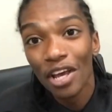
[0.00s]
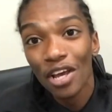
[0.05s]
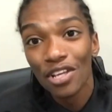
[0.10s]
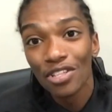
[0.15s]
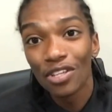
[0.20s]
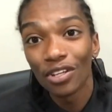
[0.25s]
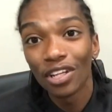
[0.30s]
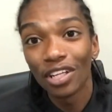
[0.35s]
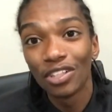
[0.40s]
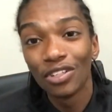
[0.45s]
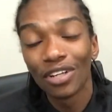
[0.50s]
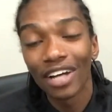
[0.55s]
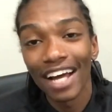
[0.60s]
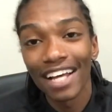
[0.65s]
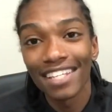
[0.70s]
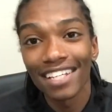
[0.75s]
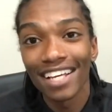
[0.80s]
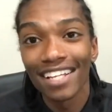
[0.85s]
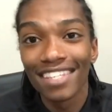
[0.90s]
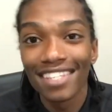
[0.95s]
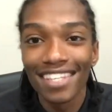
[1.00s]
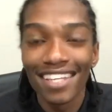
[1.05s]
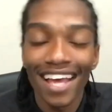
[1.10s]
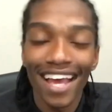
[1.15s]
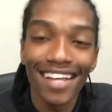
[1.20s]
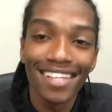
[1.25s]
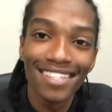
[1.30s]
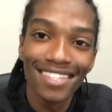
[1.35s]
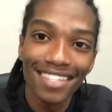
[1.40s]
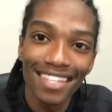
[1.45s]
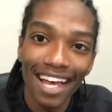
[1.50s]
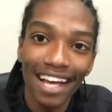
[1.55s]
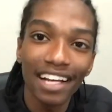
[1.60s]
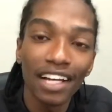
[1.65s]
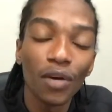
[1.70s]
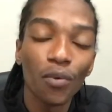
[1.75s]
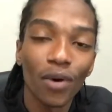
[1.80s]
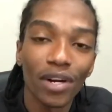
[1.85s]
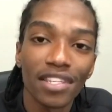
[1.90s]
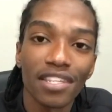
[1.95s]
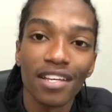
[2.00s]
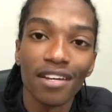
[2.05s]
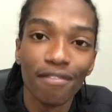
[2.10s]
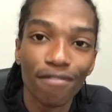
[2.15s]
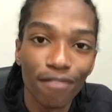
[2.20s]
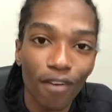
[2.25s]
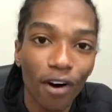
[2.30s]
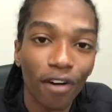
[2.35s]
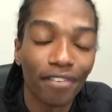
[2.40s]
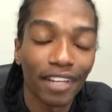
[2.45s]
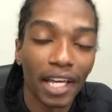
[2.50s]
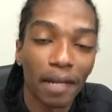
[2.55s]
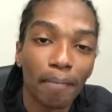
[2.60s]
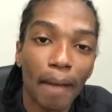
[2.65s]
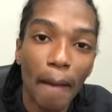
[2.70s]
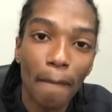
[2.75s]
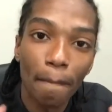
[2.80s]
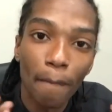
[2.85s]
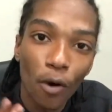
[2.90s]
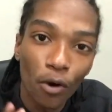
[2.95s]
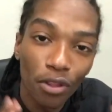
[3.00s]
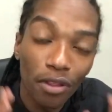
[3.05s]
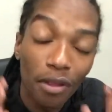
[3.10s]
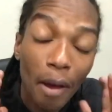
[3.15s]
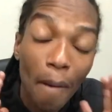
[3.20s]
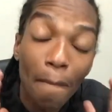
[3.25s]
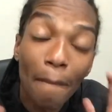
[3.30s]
so that you guys can see exactly what's involved in both